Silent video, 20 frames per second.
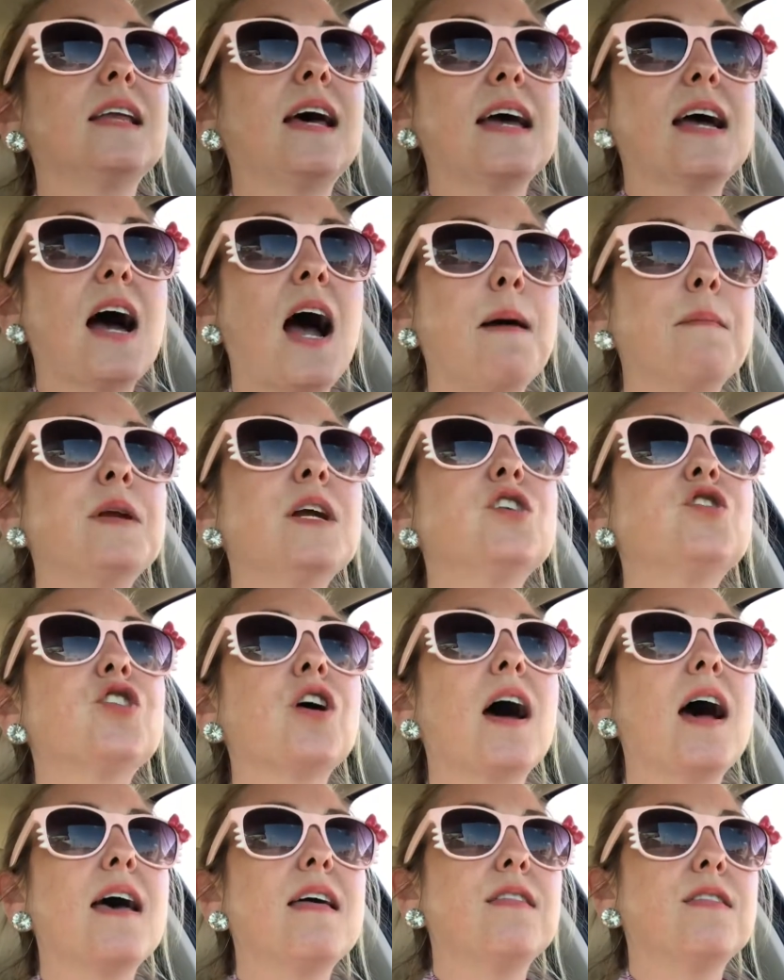Like, I'm gonna
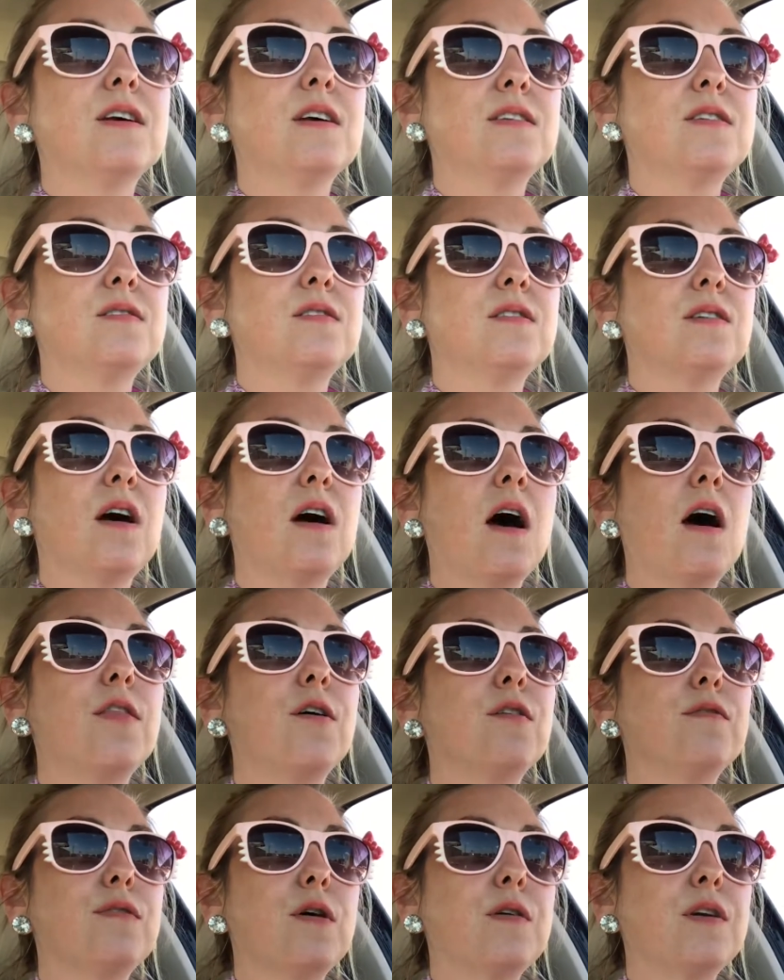try this
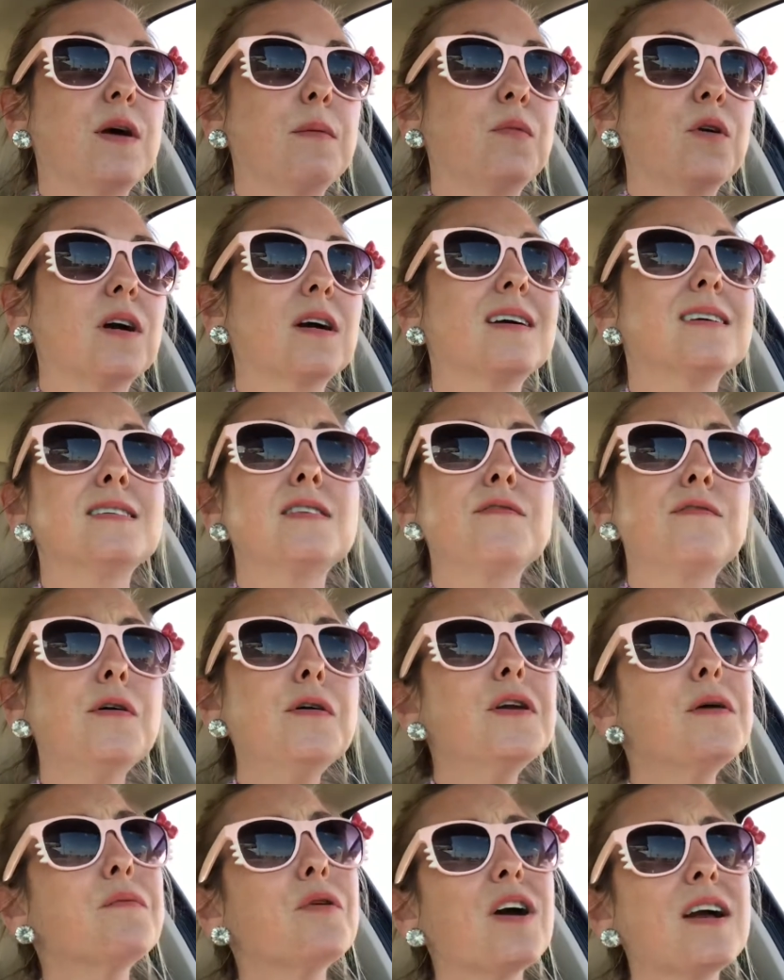other phone number. Because the
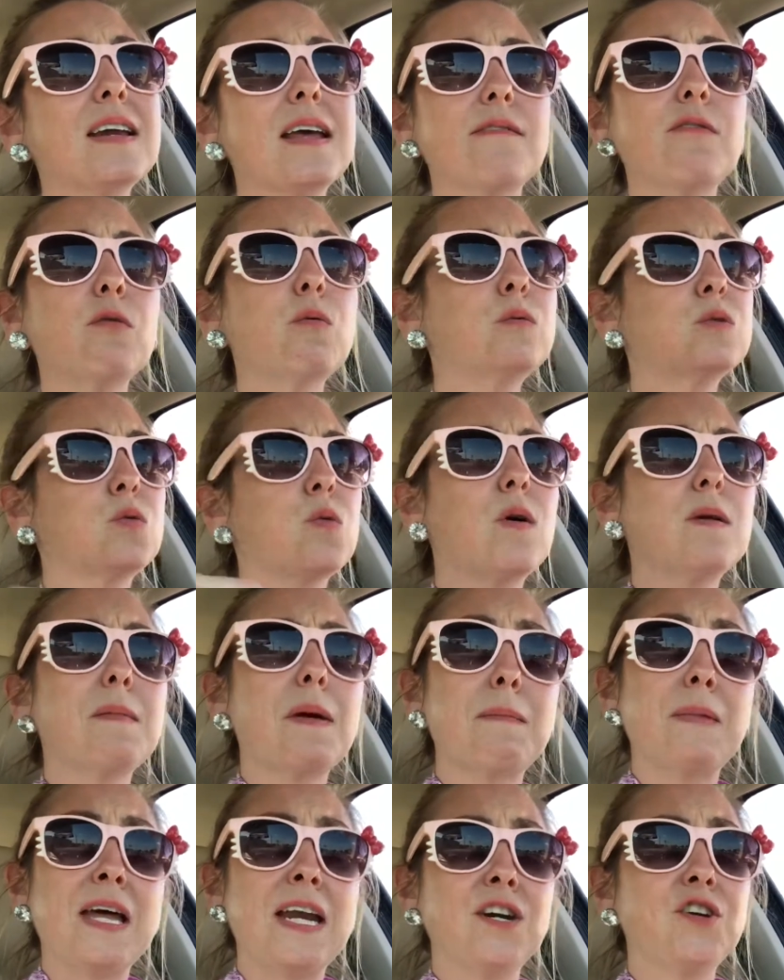phone number I'd given was one
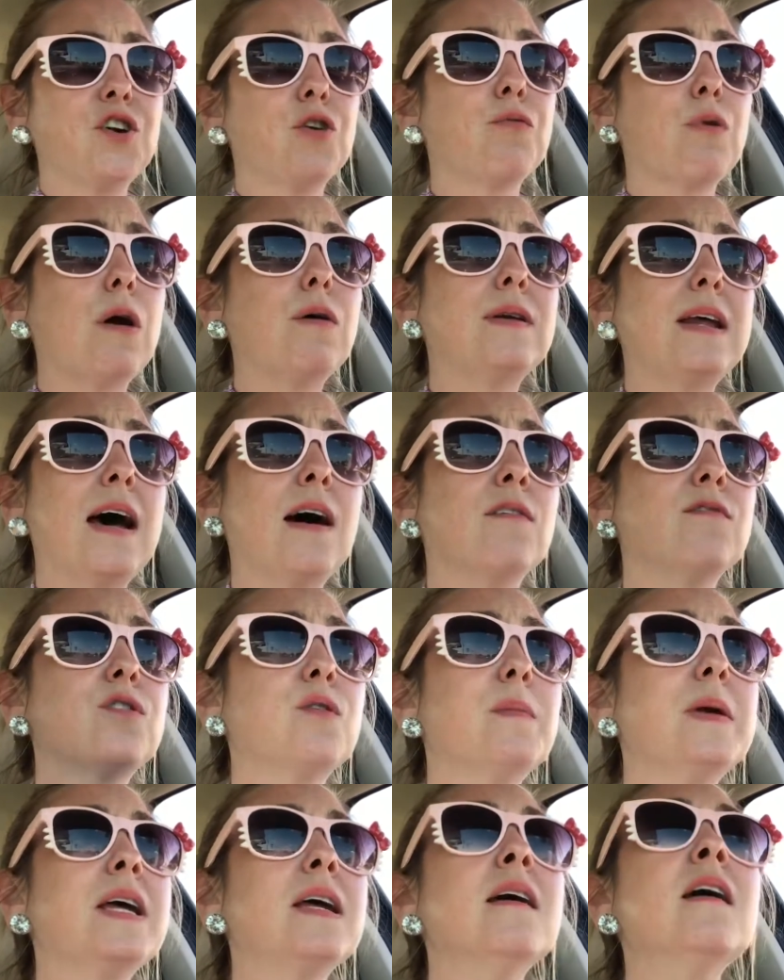my manager wrote down for
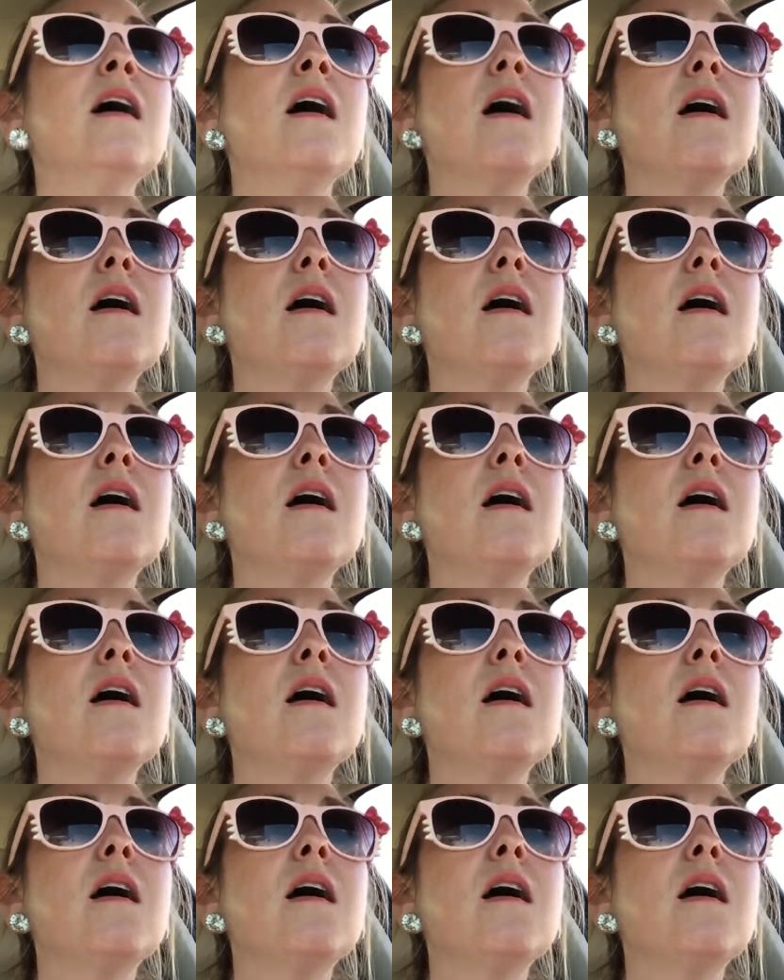me.